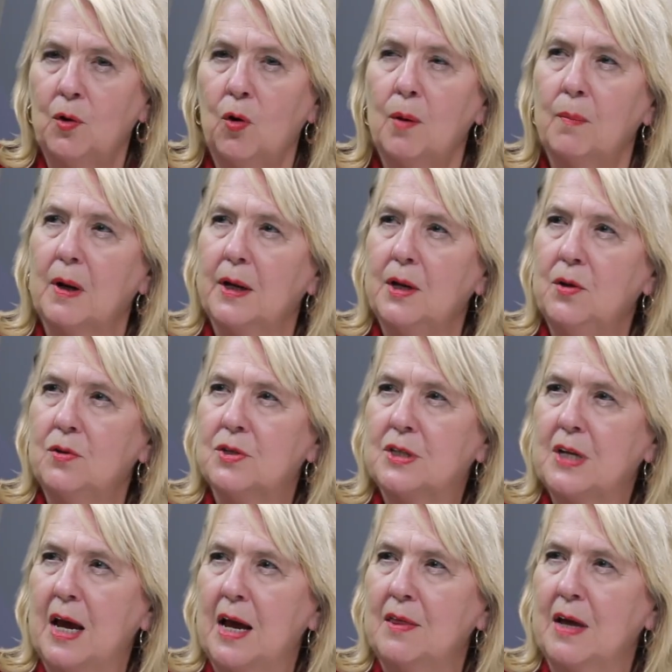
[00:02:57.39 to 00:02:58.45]
normally you
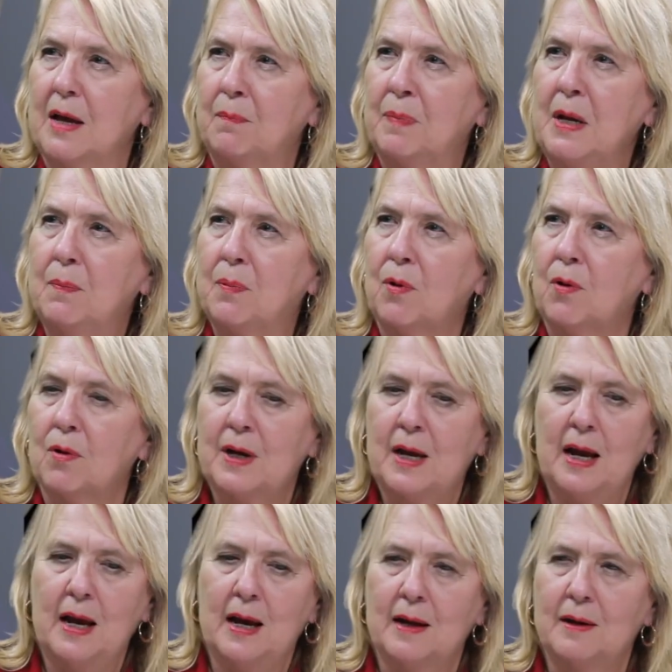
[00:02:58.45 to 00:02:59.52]
say that people
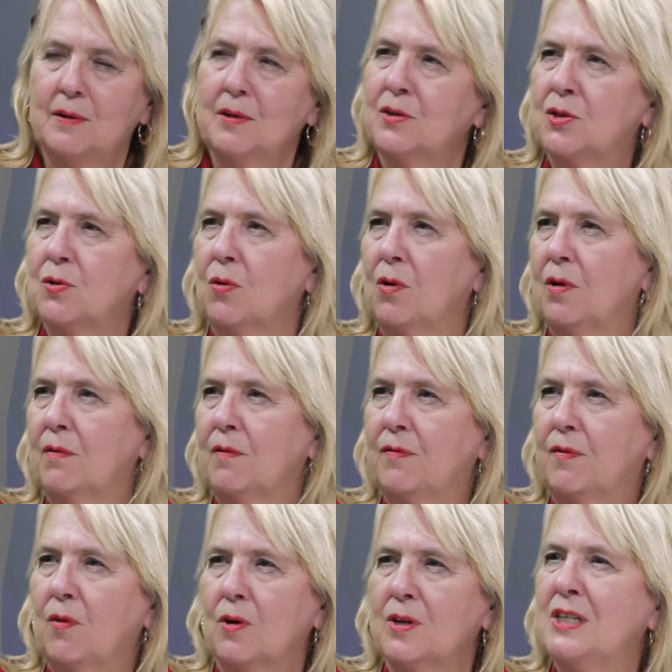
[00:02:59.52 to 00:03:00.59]
can sort
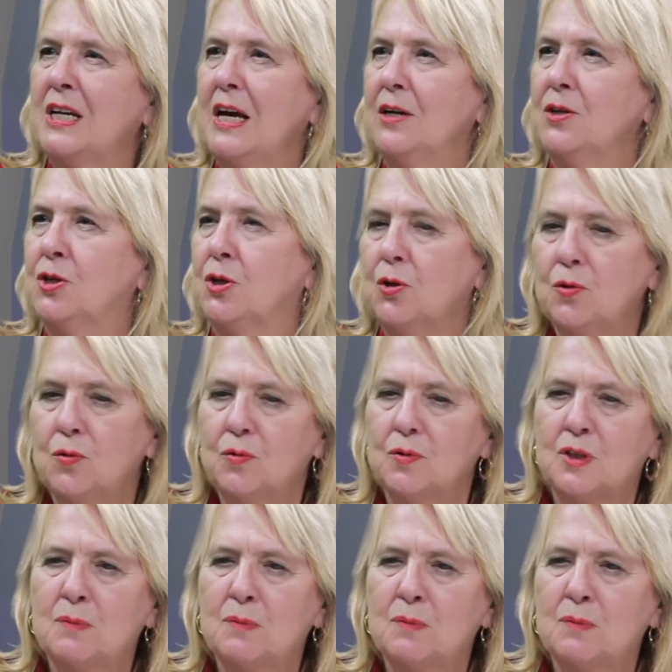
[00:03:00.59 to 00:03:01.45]
of, or tend to